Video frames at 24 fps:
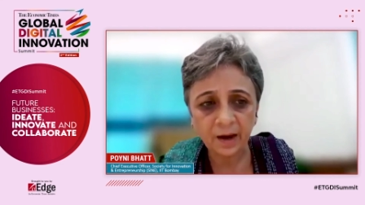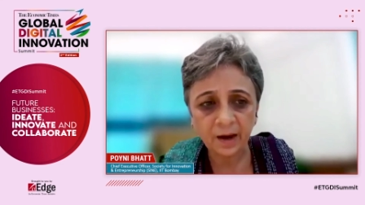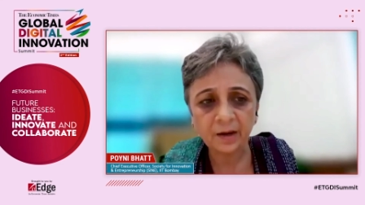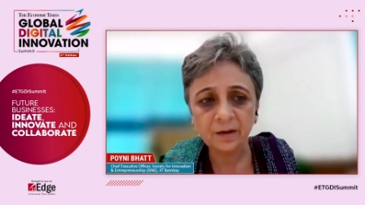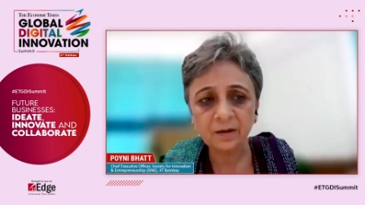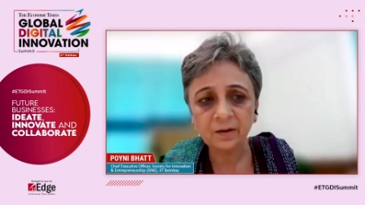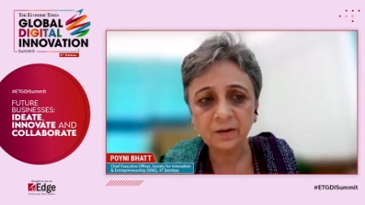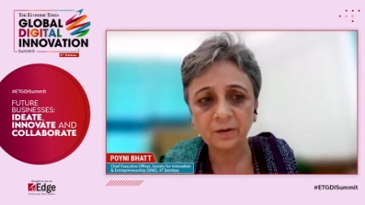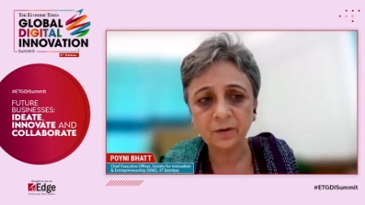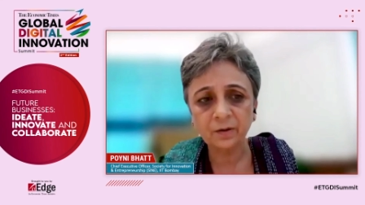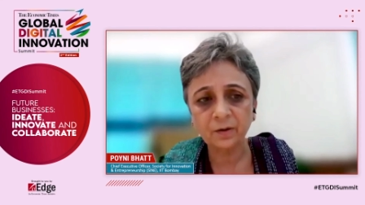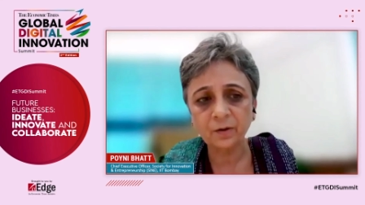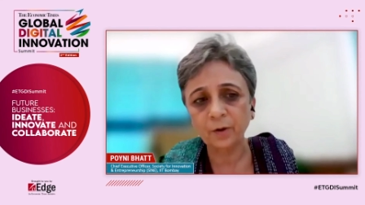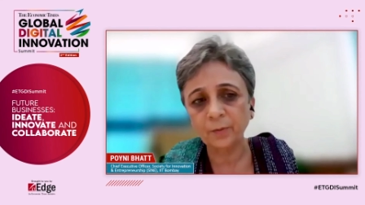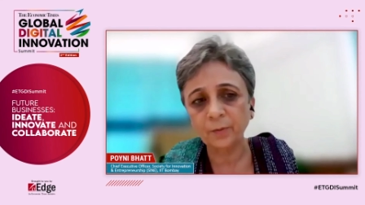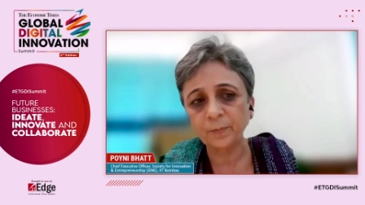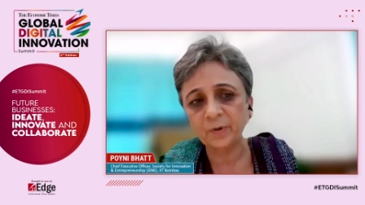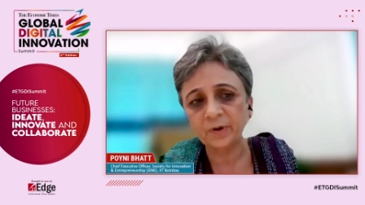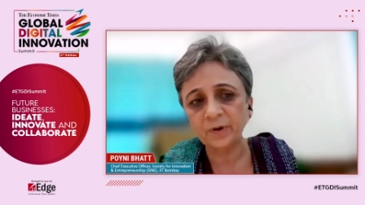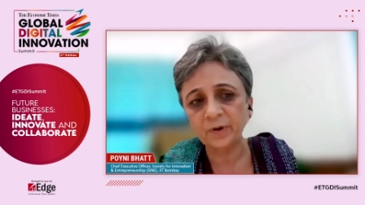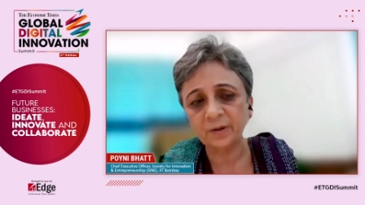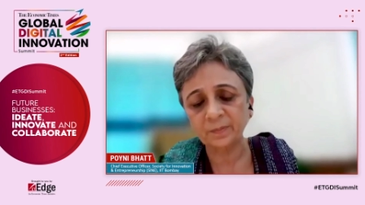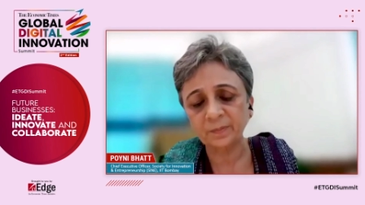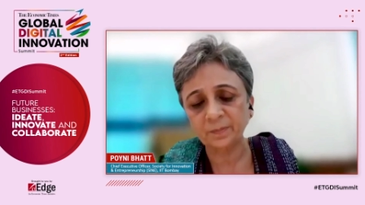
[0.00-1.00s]
and
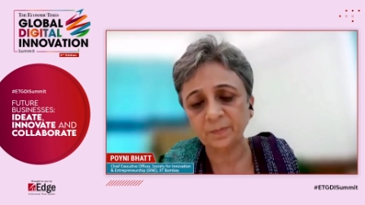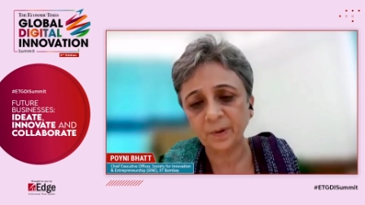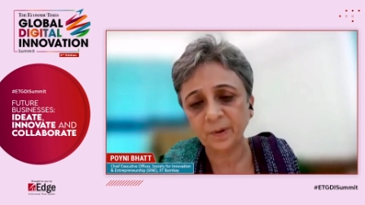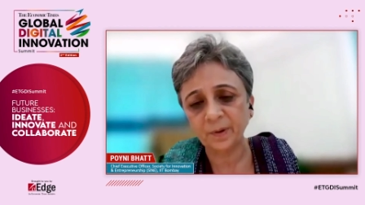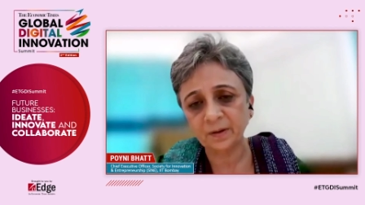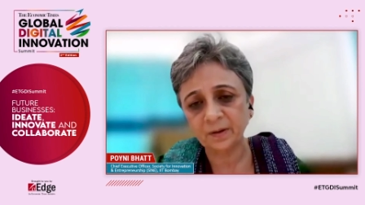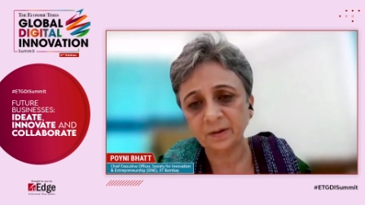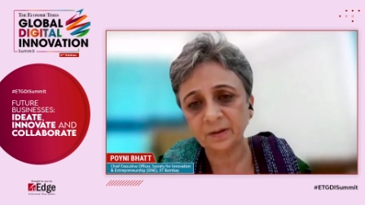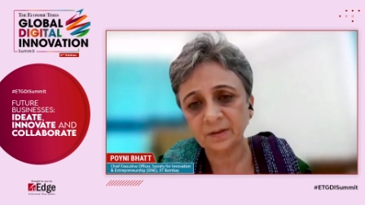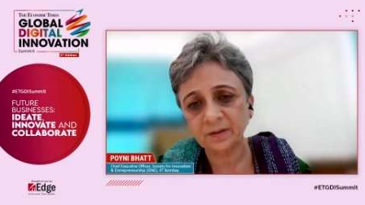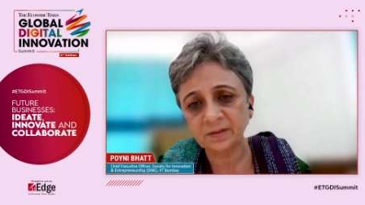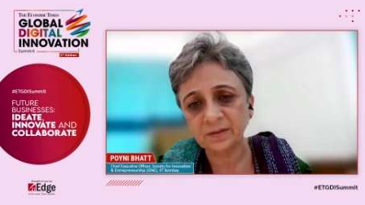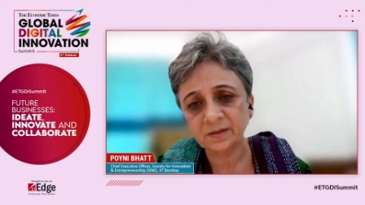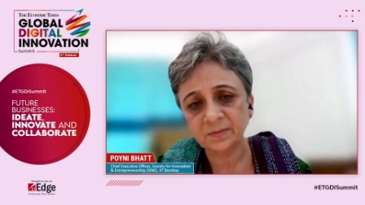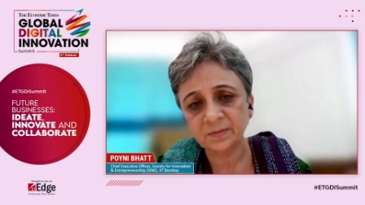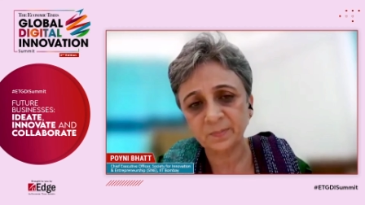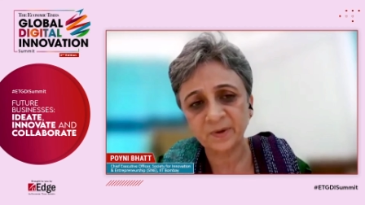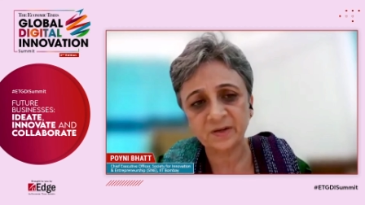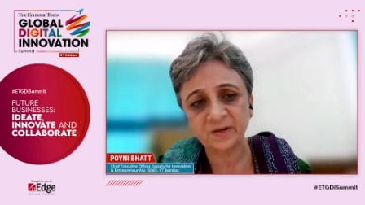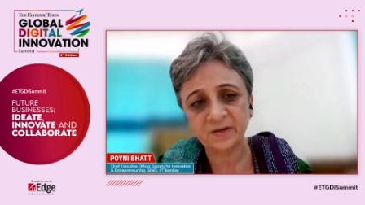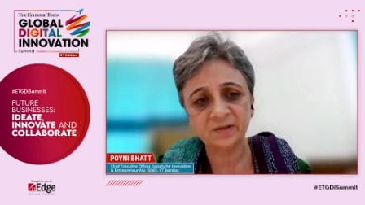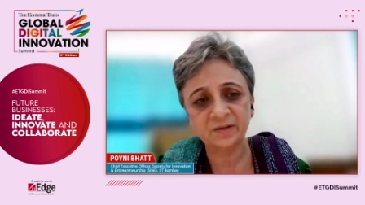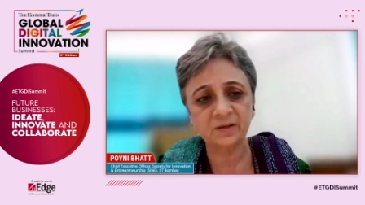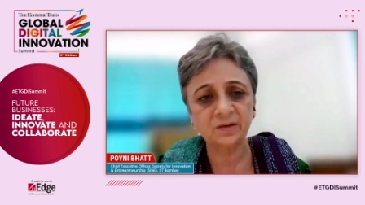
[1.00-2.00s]
corporate
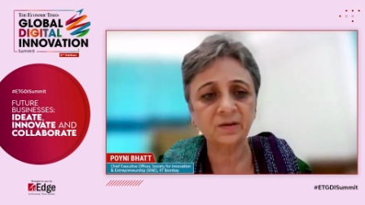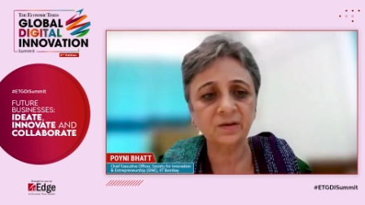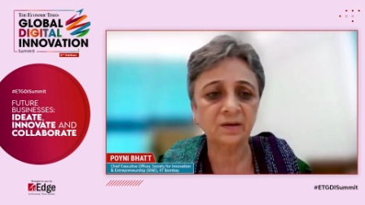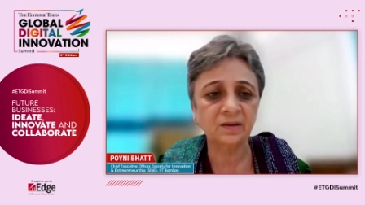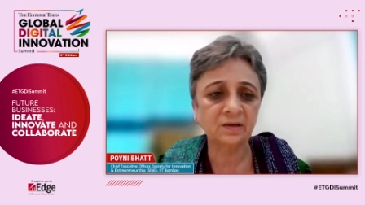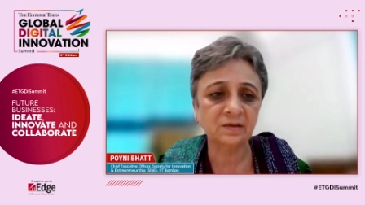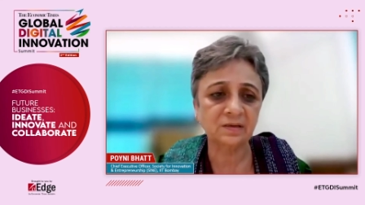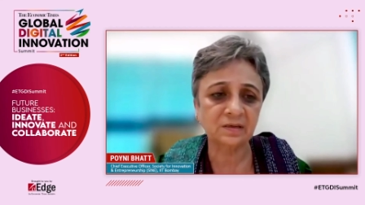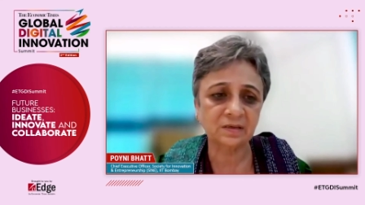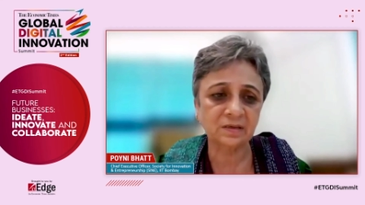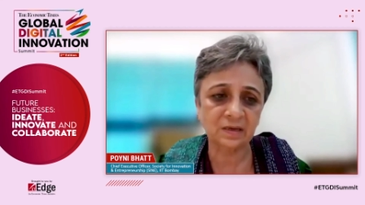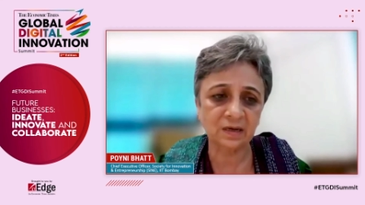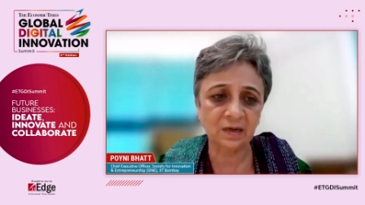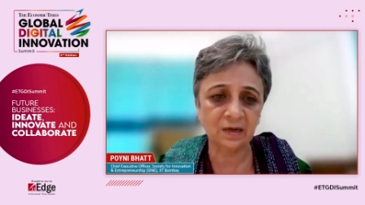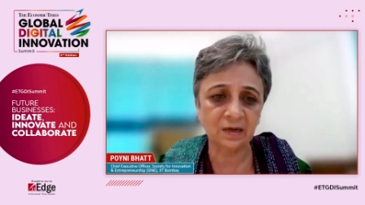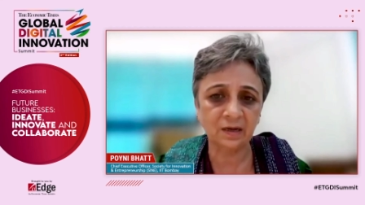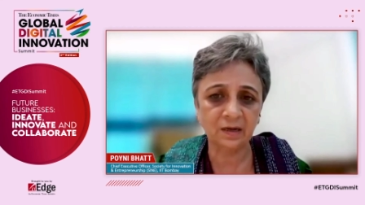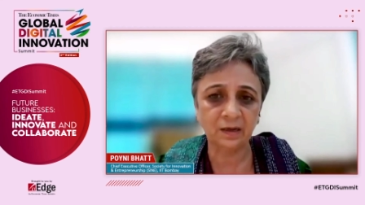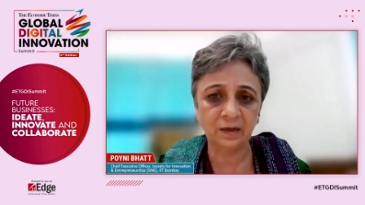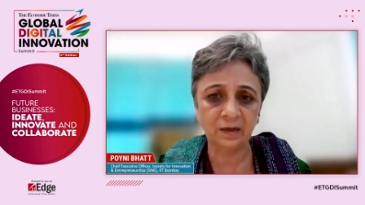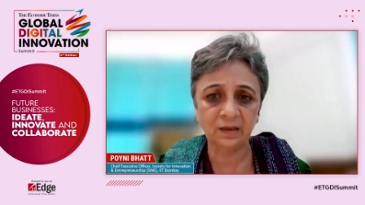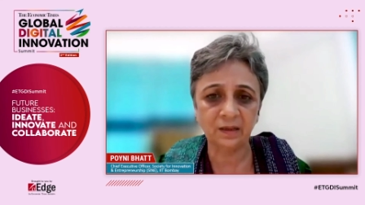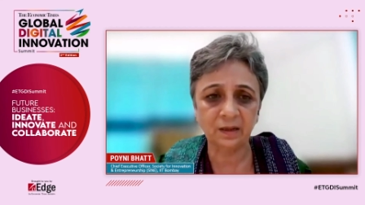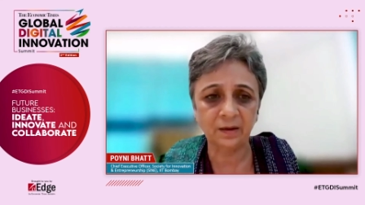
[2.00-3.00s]
participation in
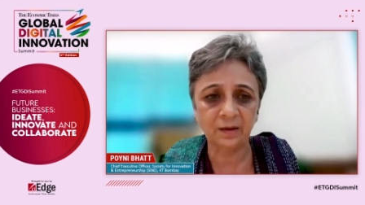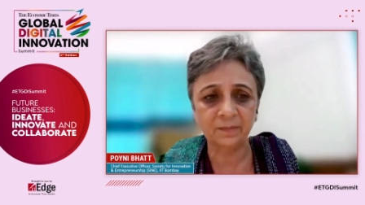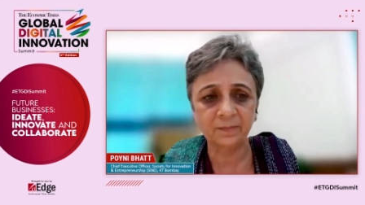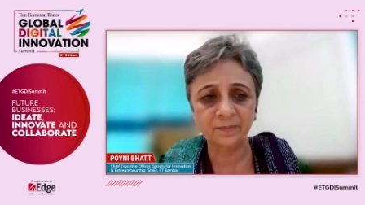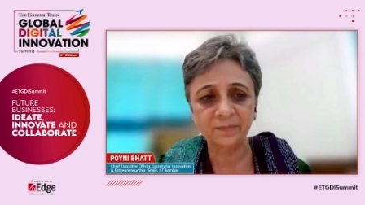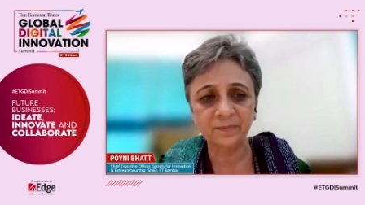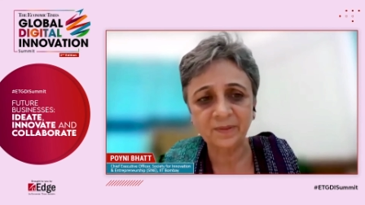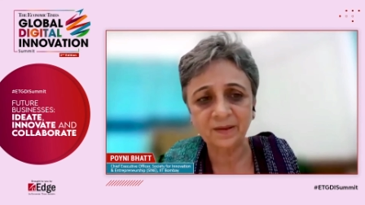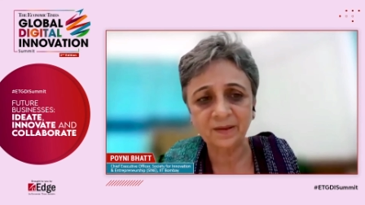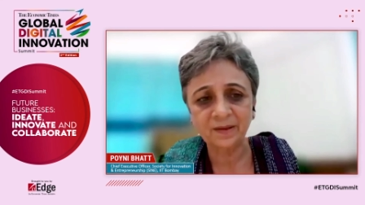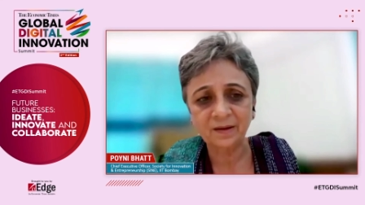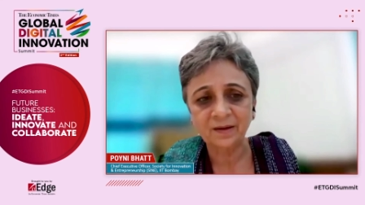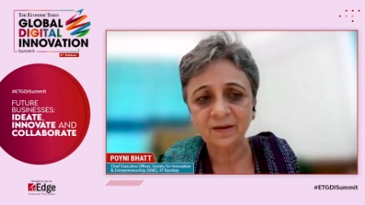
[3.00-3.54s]
scaling them